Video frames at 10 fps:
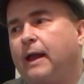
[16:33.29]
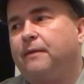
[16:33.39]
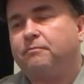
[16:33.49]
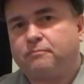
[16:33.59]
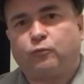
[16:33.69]

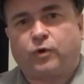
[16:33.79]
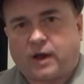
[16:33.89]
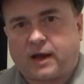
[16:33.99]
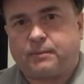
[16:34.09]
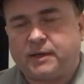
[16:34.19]
and we're
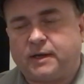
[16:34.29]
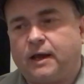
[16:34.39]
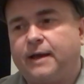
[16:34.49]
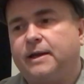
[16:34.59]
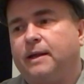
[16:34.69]
not going to be
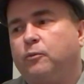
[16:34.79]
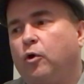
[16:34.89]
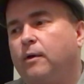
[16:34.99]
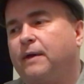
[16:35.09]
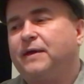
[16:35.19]
denied anymore.